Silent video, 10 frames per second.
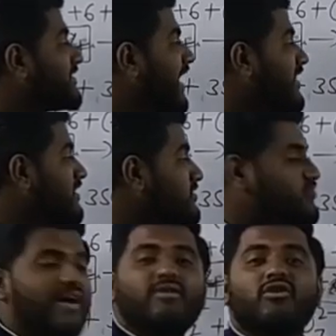side
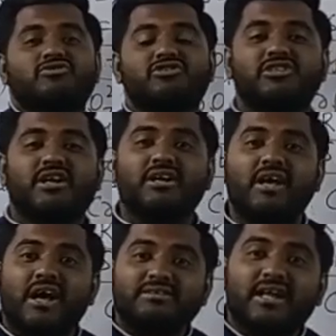12 oxygen.
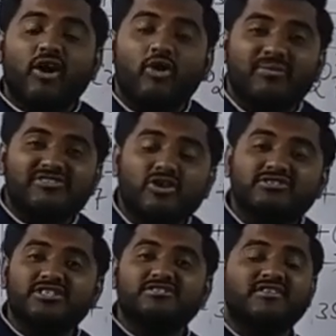Then how much
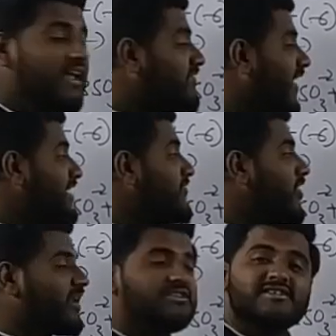oxygen is required for
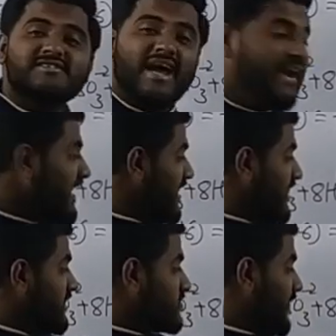RHS side?
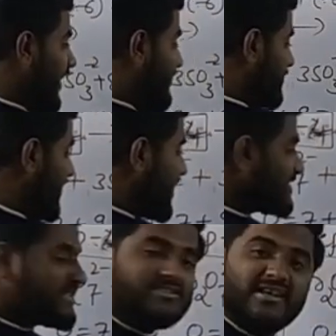12 is there,
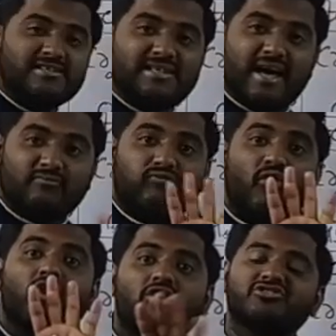16 is there.
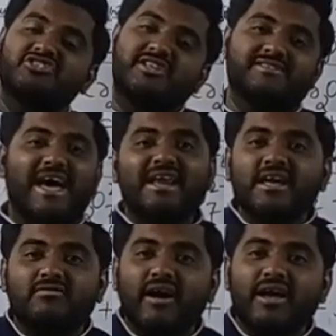4 oxygens are
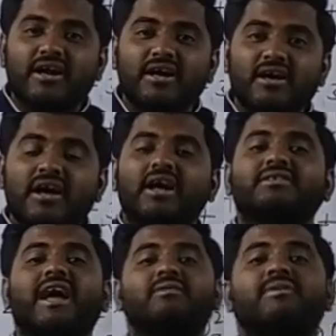required.
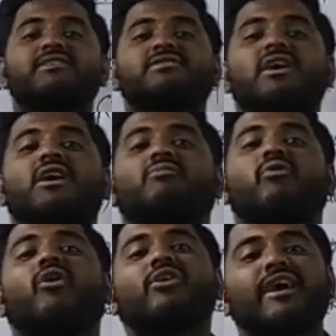That means
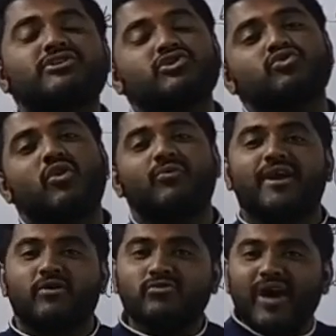4H2O
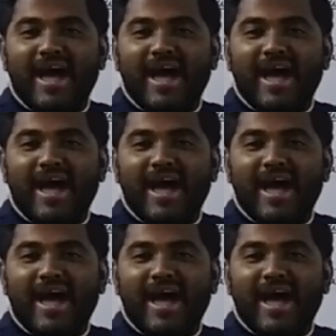we have to